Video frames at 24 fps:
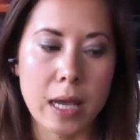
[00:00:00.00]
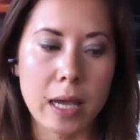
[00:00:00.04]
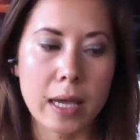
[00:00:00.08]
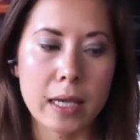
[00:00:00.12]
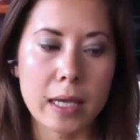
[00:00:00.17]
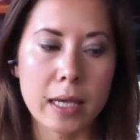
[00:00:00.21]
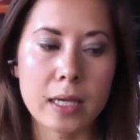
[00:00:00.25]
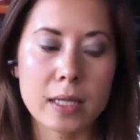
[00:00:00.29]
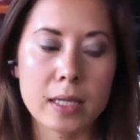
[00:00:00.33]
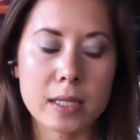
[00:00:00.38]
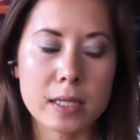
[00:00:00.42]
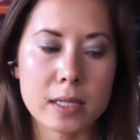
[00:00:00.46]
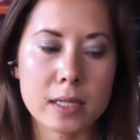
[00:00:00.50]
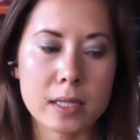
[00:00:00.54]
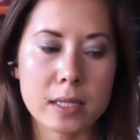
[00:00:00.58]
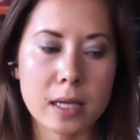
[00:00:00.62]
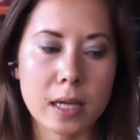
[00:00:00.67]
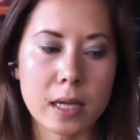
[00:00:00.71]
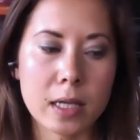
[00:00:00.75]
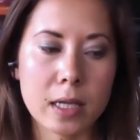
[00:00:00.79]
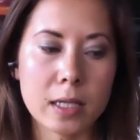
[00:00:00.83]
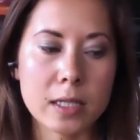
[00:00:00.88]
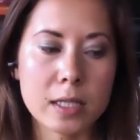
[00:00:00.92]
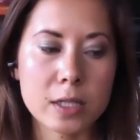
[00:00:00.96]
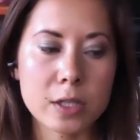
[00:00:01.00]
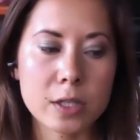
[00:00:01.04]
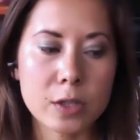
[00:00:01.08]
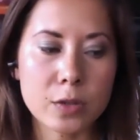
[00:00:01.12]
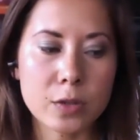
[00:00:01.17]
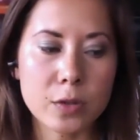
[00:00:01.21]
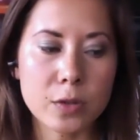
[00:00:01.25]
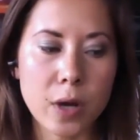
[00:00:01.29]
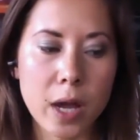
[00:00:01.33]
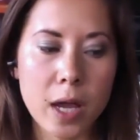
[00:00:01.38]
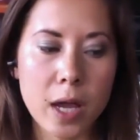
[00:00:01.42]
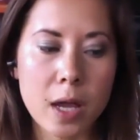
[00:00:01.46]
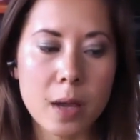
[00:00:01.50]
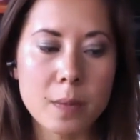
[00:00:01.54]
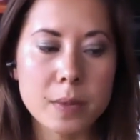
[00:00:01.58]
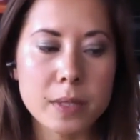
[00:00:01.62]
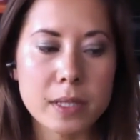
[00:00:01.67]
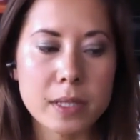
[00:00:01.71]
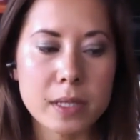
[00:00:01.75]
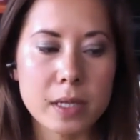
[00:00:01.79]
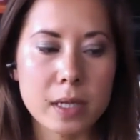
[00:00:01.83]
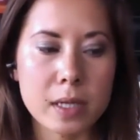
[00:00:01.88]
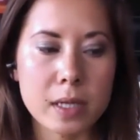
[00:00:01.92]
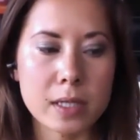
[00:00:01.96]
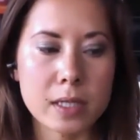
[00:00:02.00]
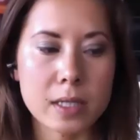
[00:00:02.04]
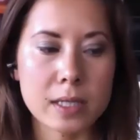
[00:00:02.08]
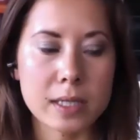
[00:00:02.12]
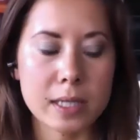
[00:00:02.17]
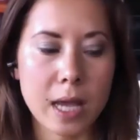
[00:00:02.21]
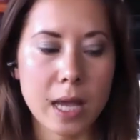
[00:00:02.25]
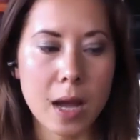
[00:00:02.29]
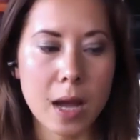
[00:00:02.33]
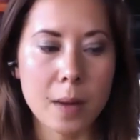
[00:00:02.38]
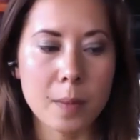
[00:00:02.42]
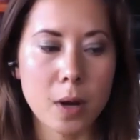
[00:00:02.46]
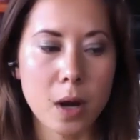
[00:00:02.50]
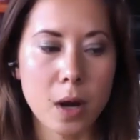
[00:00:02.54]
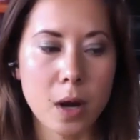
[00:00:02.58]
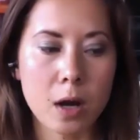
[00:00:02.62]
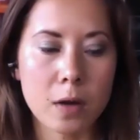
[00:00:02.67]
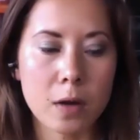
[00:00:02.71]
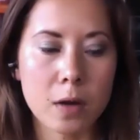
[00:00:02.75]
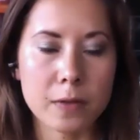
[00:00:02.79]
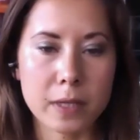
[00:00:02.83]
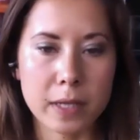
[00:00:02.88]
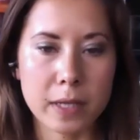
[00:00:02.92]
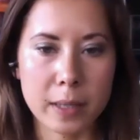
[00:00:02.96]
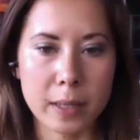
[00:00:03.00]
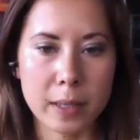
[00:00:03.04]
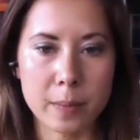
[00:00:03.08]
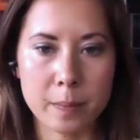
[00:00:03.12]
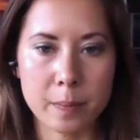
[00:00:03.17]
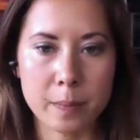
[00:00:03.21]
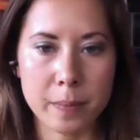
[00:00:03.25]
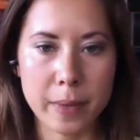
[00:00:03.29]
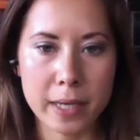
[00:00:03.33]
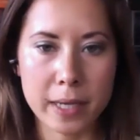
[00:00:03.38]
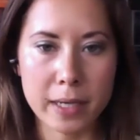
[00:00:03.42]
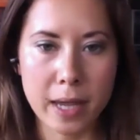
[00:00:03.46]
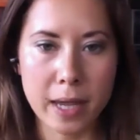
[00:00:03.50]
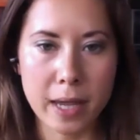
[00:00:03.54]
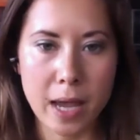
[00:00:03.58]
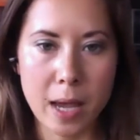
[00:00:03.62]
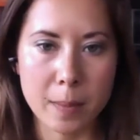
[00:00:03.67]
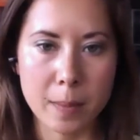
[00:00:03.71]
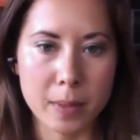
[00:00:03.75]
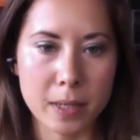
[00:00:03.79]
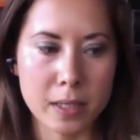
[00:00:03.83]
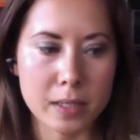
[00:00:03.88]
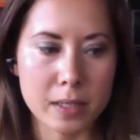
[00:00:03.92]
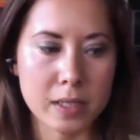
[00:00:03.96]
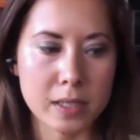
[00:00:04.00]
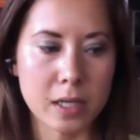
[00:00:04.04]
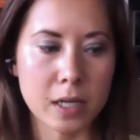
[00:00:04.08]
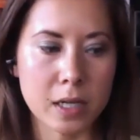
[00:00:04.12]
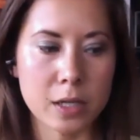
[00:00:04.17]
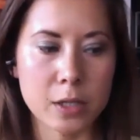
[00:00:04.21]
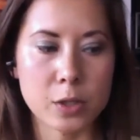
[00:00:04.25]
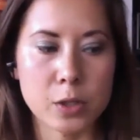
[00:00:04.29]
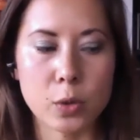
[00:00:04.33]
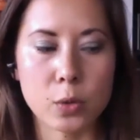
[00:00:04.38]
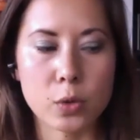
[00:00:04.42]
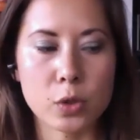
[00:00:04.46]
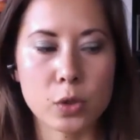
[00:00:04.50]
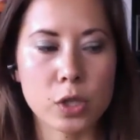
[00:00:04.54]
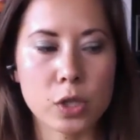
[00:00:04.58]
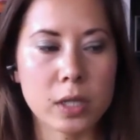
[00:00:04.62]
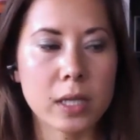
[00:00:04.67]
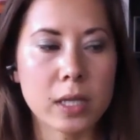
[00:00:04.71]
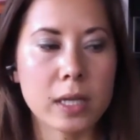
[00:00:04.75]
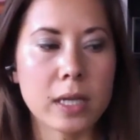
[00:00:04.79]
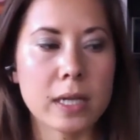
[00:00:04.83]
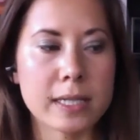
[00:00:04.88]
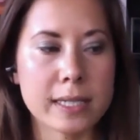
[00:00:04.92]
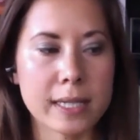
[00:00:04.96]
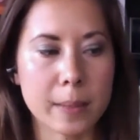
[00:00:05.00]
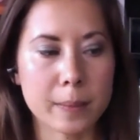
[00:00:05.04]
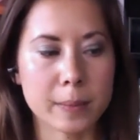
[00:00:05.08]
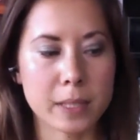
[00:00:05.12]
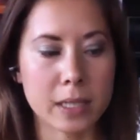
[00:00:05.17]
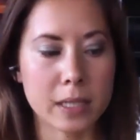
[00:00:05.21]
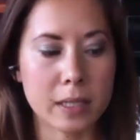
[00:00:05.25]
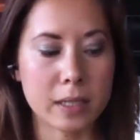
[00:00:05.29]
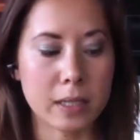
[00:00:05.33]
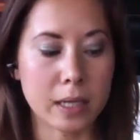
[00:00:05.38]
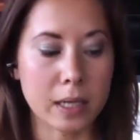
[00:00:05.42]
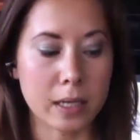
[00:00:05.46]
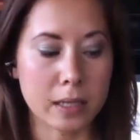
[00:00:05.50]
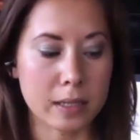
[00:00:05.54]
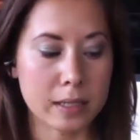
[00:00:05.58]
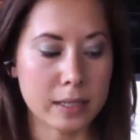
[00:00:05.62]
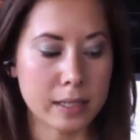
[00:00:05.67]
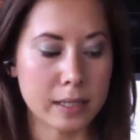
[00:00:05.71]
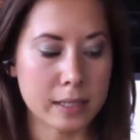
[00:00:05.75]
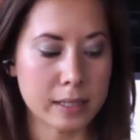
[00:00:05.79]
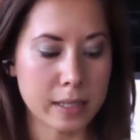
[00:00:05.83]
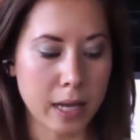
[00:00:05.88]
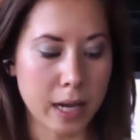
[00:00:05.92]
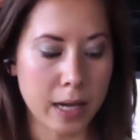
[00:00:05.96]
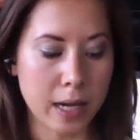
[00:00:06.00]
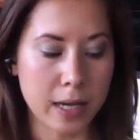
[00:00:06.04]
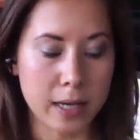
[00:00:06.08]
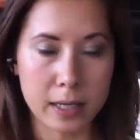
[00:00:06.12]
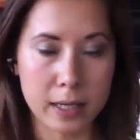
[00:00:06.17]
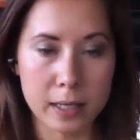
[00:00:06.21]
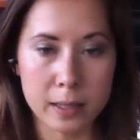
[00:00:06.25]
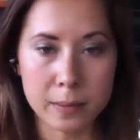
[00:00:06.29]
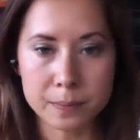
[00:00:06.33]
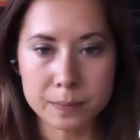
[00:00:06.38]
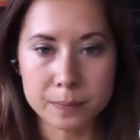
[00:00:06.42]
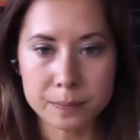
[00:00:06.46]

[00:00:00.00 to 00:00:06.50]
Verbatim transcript: It describes some of the bad habits that are socially accepted in a society,